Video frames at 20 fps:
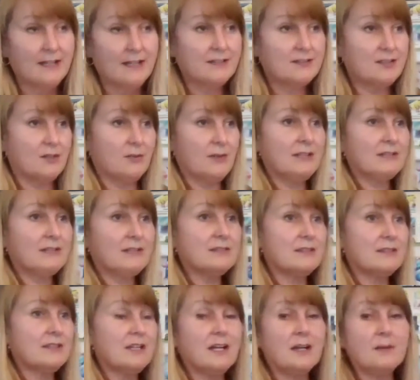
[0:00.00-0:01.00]
So
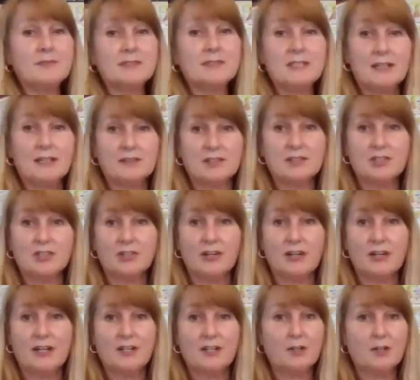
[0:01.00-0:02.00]
insulin comes to get the sugar
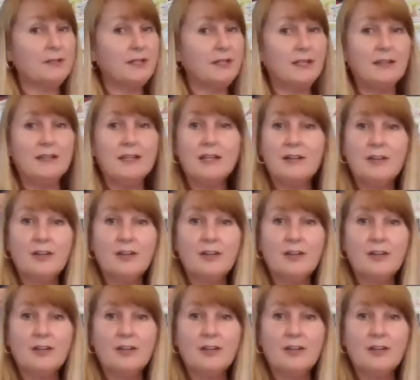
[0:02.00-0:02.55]
out of your blood.